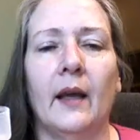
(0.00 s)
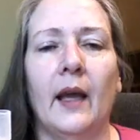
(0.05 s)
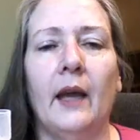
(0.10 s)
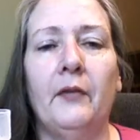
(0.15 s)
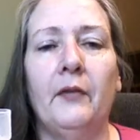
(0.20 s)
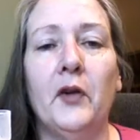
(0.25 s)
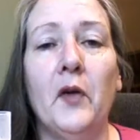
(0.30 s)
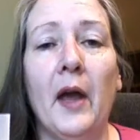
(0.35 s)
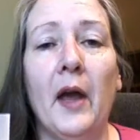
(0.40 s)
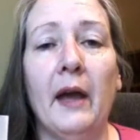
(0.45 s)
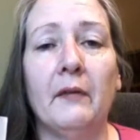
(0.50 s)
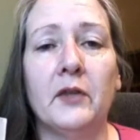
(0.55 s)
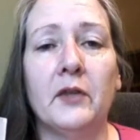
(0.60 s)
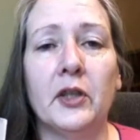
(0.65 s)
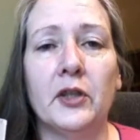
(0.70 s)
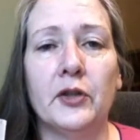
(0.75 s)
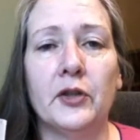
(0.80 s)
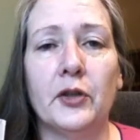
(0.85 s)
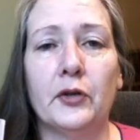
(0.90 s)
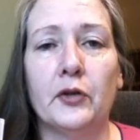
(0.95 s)
If you have
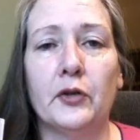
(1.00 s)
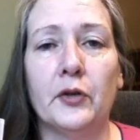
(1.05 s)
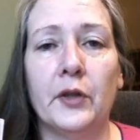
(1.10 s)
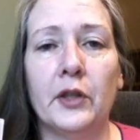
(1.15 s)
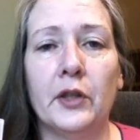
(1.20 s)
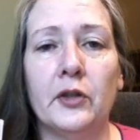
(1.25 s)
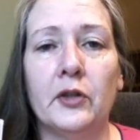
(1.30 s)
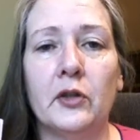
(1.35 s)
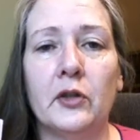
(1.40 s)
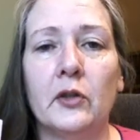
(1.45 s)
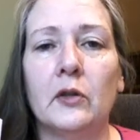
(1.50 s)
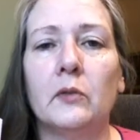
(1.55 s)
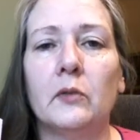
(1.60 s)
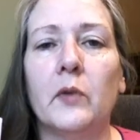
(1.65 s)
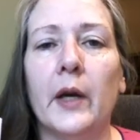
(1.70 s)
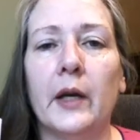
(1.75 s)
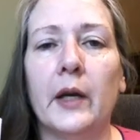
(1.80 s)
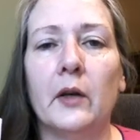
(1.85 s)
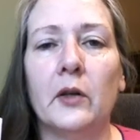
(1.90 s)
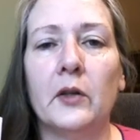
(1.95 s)
just the traditional
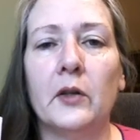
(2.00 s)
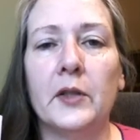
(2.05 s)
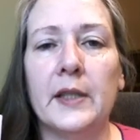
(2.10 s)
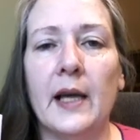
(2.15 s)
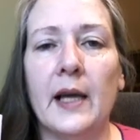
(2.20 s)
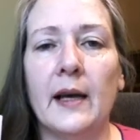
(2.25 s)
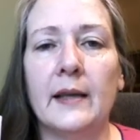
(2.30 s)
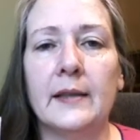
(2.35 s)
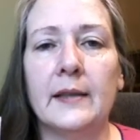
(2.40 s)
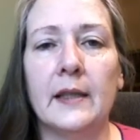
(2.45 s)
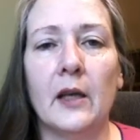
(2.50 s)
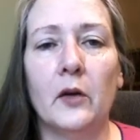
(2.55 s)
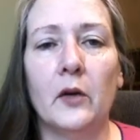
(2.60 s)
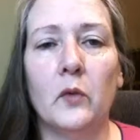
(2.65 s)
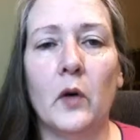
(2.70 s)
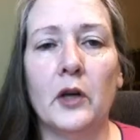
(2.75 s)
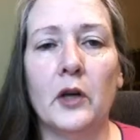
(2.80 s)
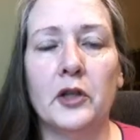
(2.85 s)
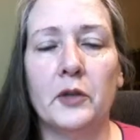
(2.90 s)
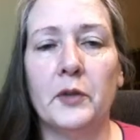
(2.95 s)
regular size load
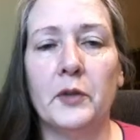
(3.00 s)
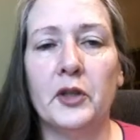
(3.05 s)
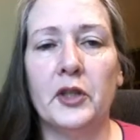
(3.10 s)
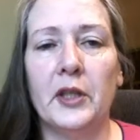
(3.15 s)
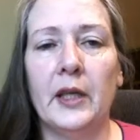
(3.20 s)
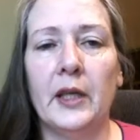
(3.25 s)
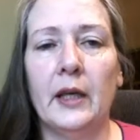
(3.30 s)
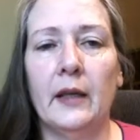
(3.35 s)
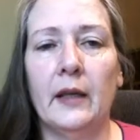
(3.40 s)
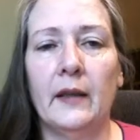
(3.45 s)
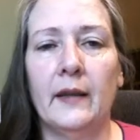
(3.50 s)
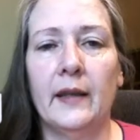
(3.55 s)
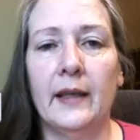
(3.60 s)
washing machine,